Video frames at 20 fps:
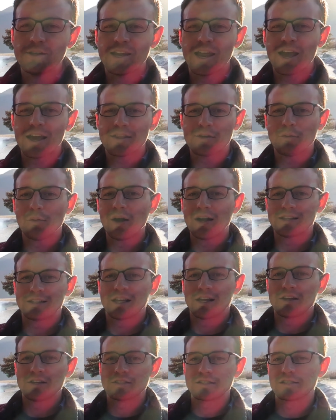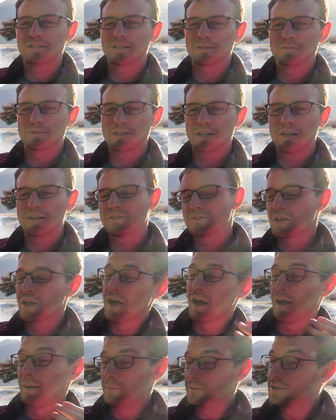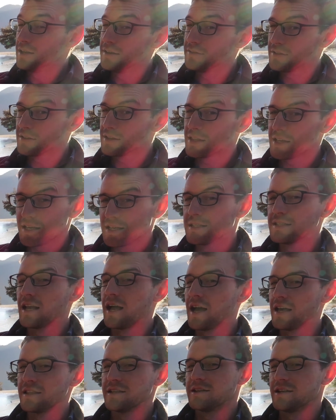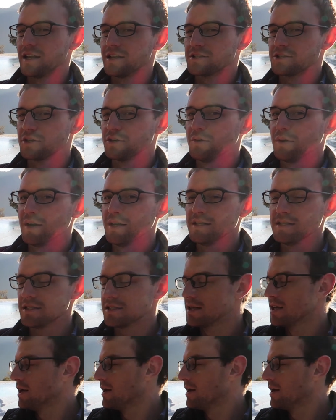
me now, the white terraces themselves. I believe that these are the natural ones.